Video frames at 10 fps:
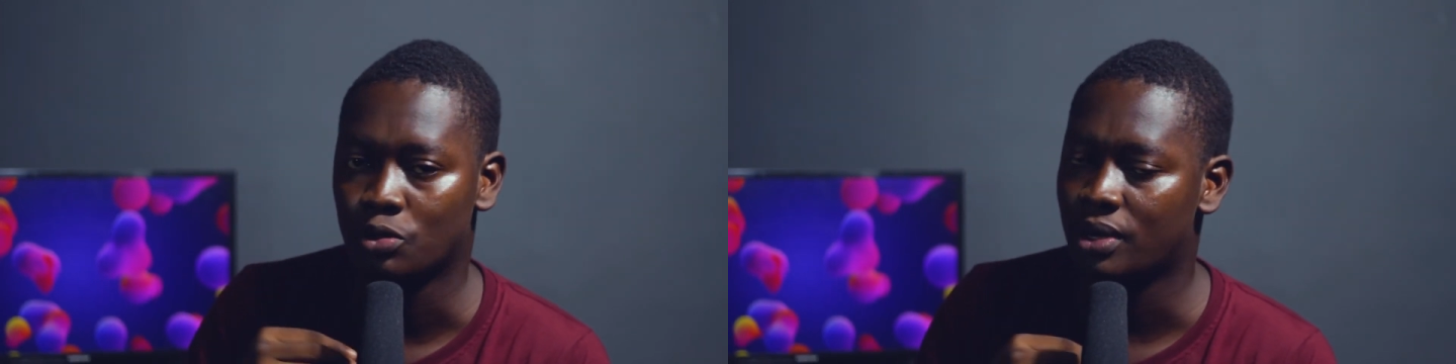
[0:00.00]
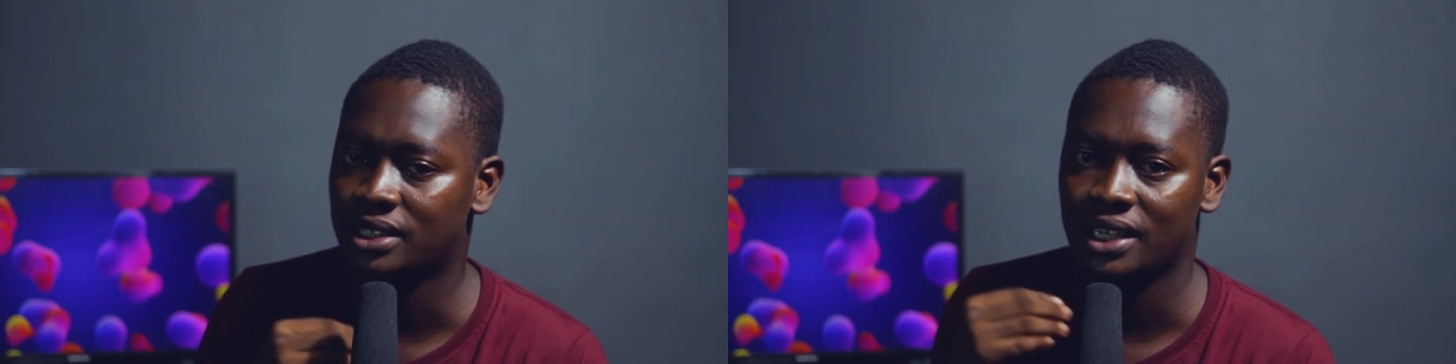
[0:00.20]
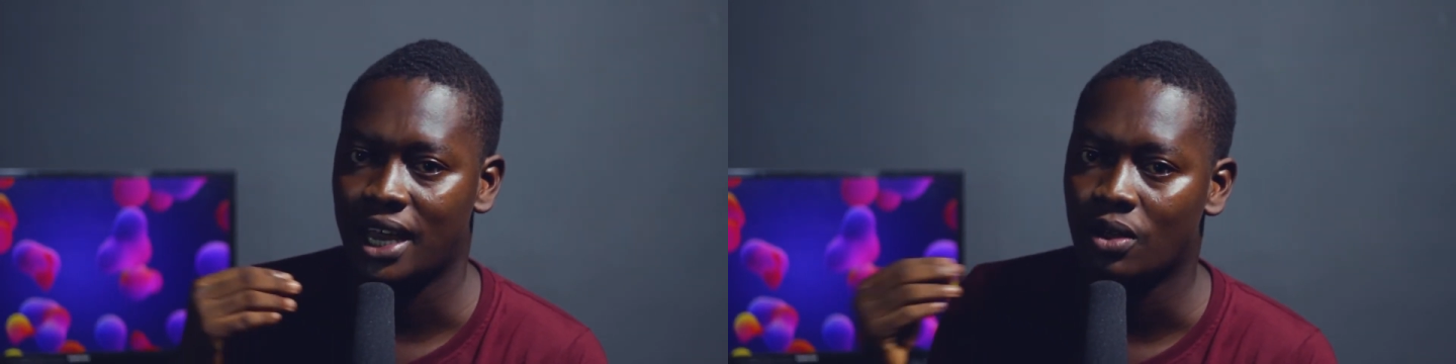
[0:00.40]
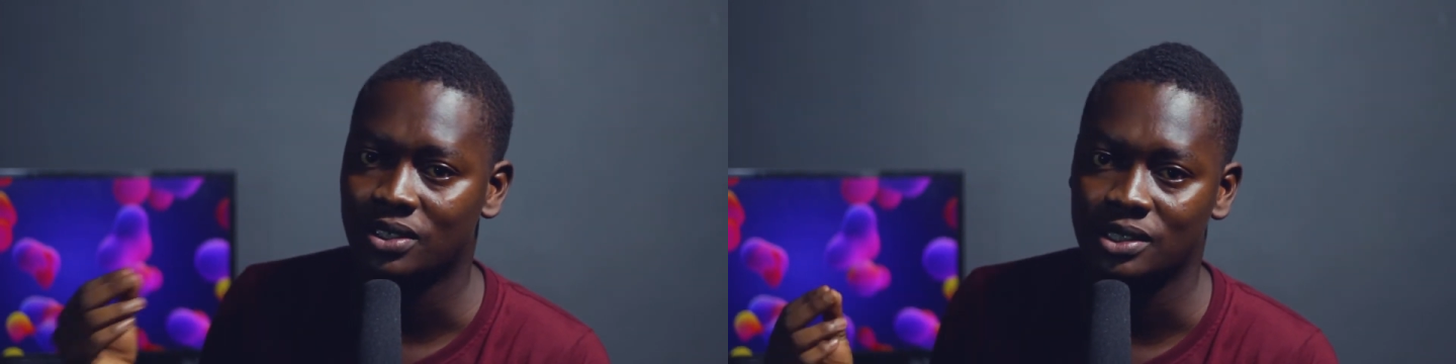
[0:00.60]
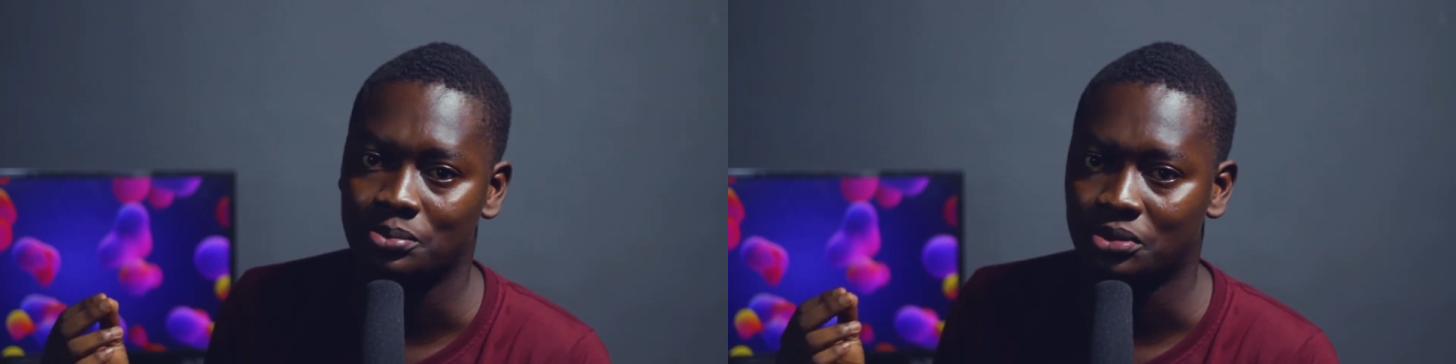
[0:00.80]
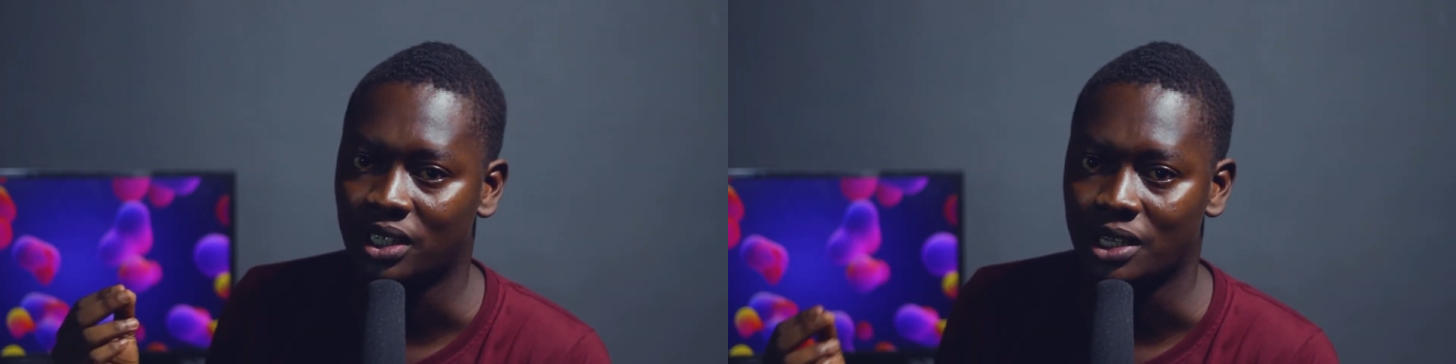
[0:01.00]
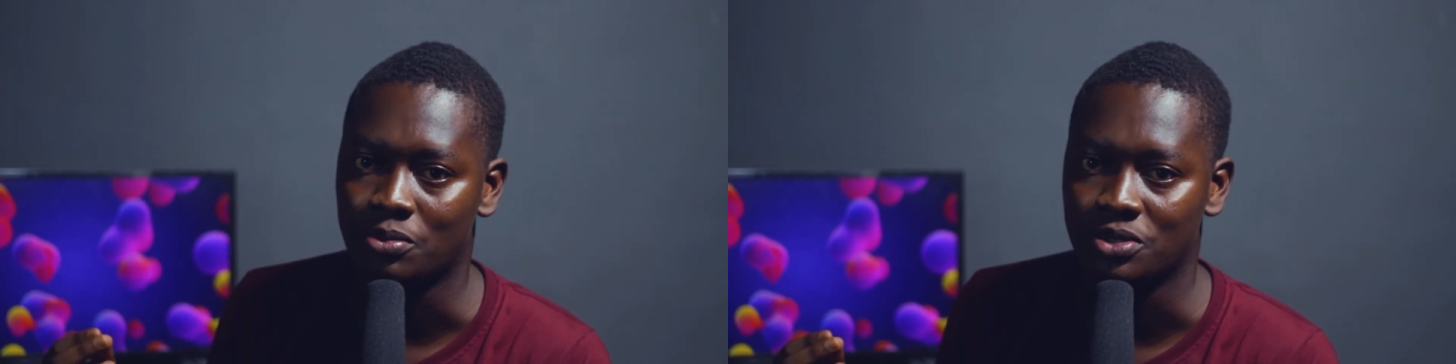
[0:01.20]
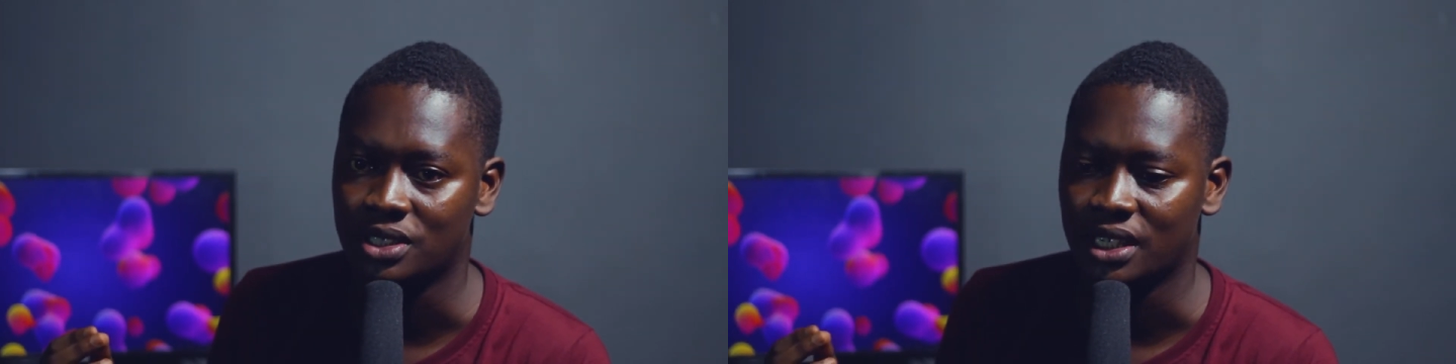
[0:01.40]
no matter how simple the
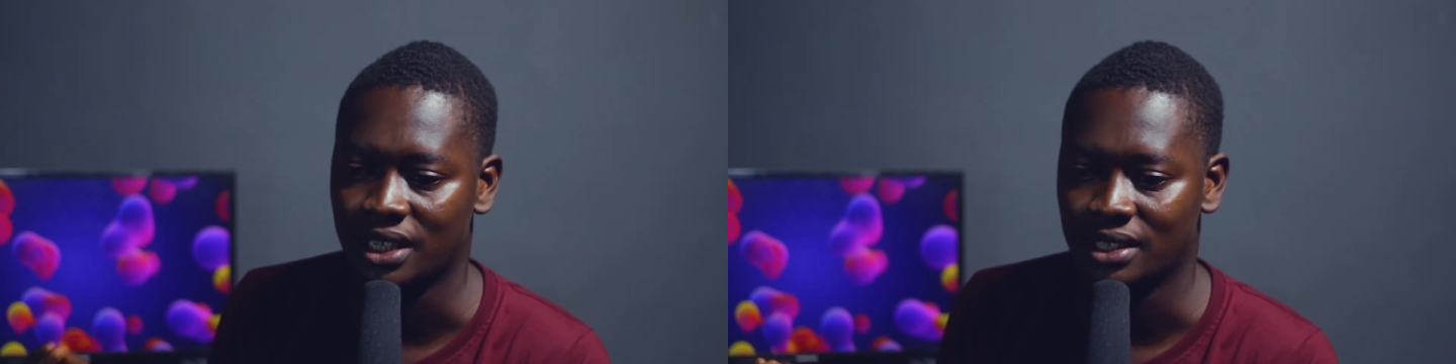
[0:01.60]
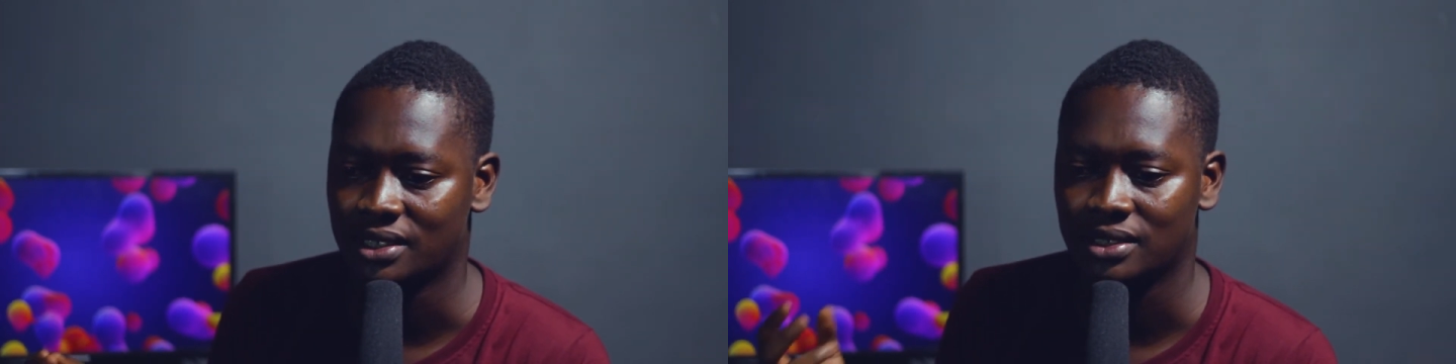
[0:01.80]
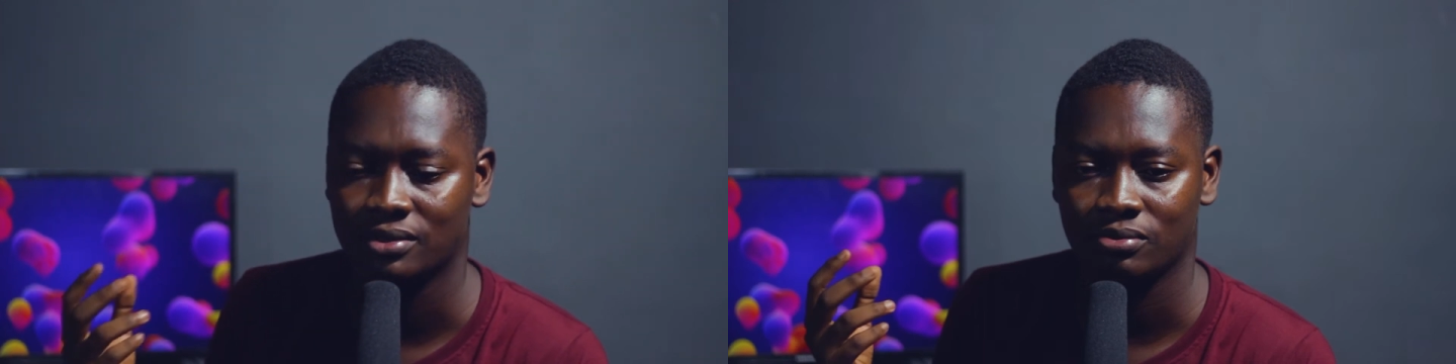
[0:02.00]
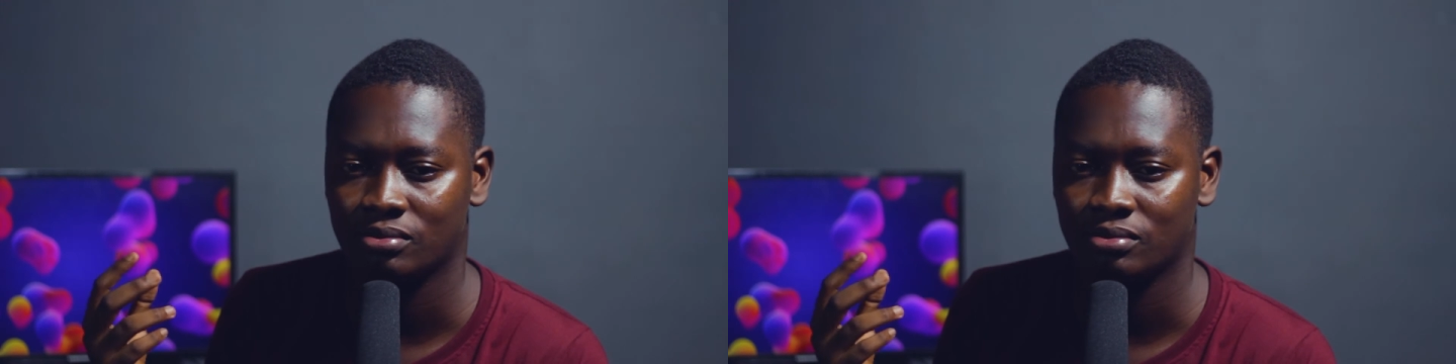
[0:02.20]
emoji is.